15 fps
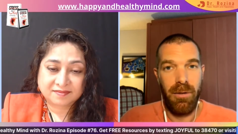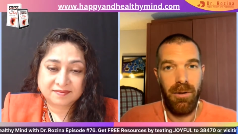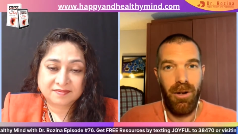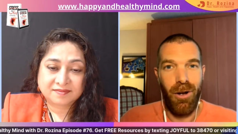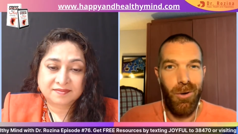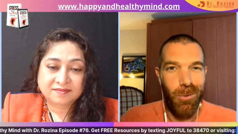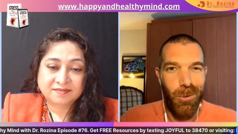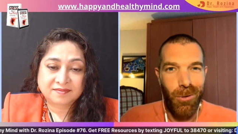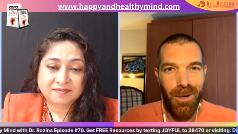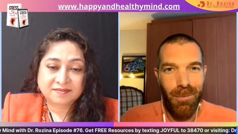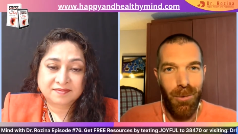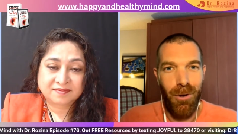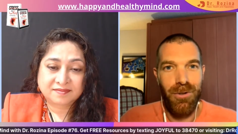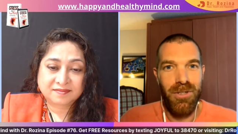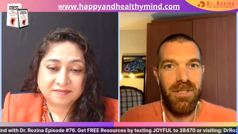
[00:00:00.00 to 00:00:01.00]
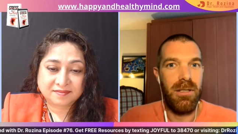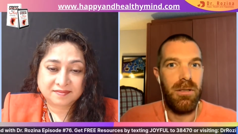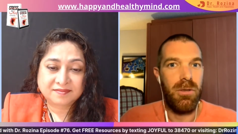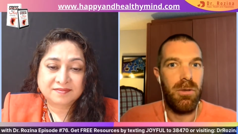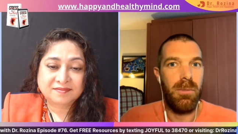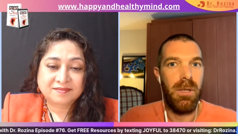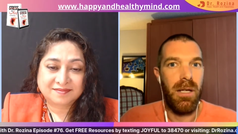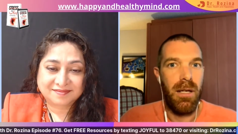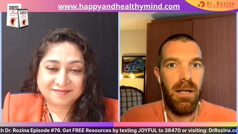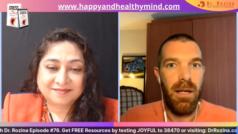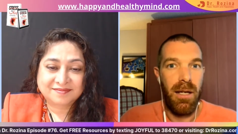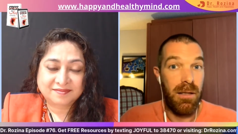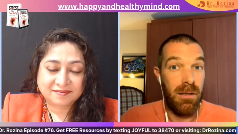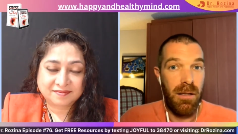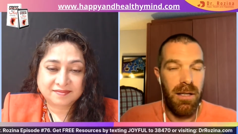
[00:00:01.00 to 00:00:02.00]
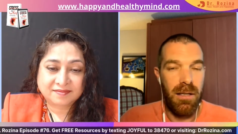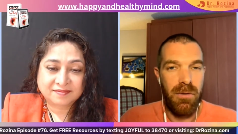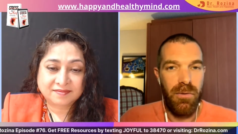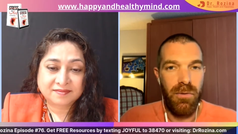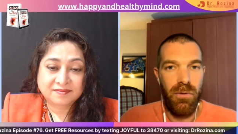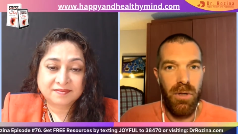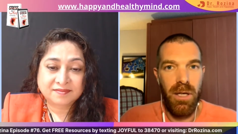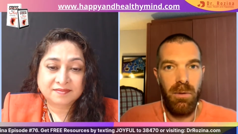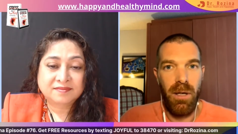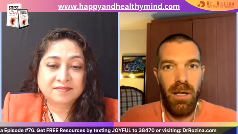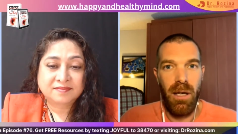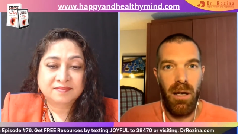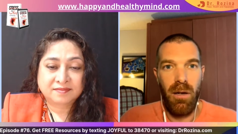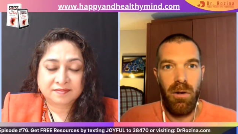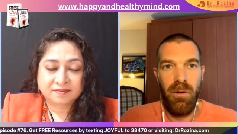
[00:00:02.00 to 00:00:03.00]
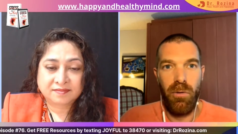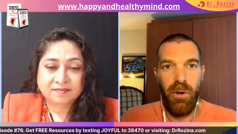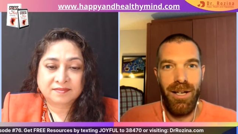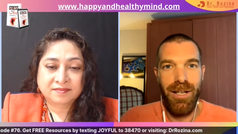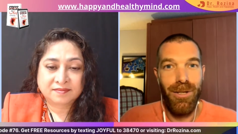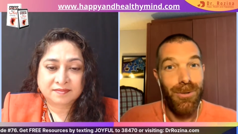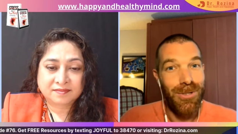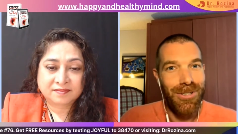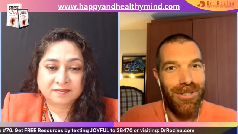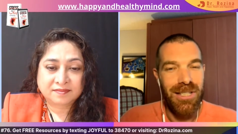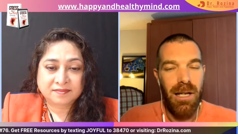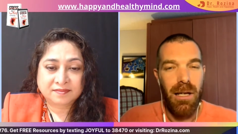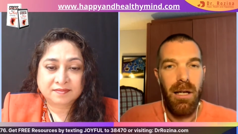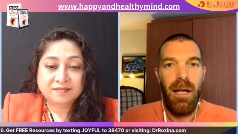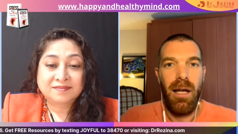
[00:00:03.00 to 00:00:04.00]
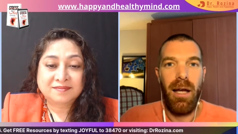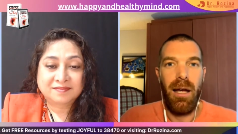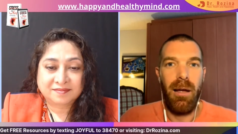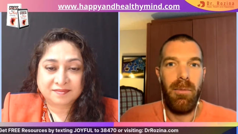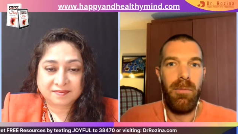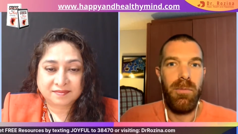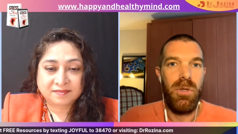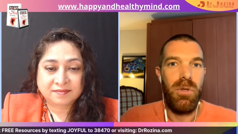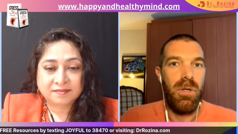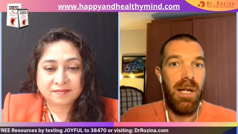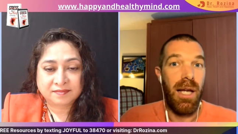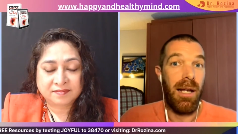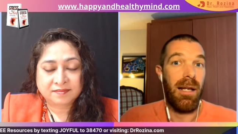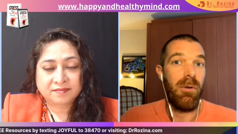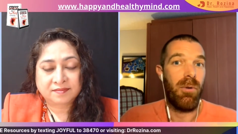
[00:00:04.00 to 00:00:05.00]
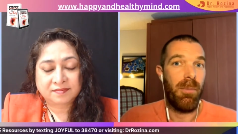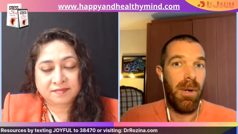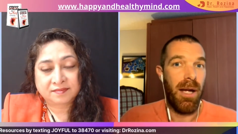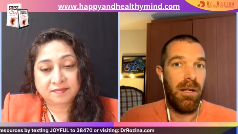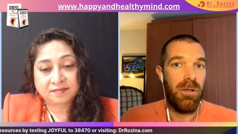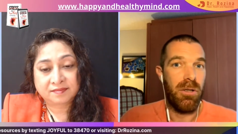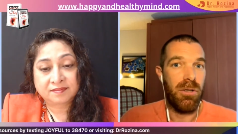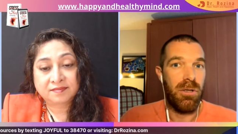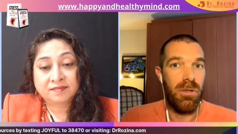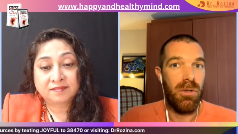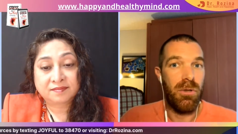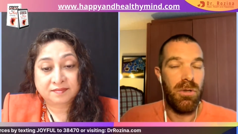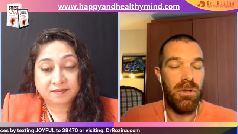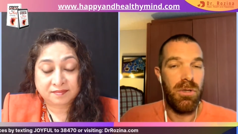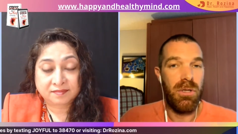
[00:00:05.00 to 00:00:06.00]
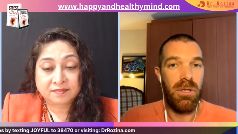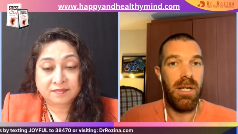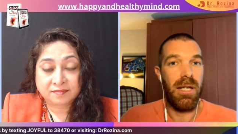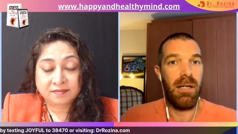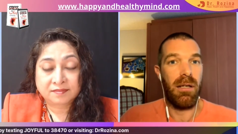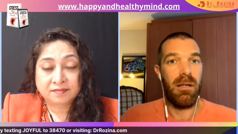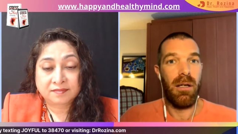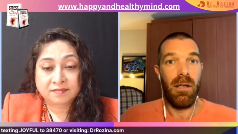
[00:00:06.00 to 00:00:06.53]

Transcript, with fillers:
Speaker 1: our program offers that too, but it's it's free right now for any users. Um, so you get like reminders, you know, just to take a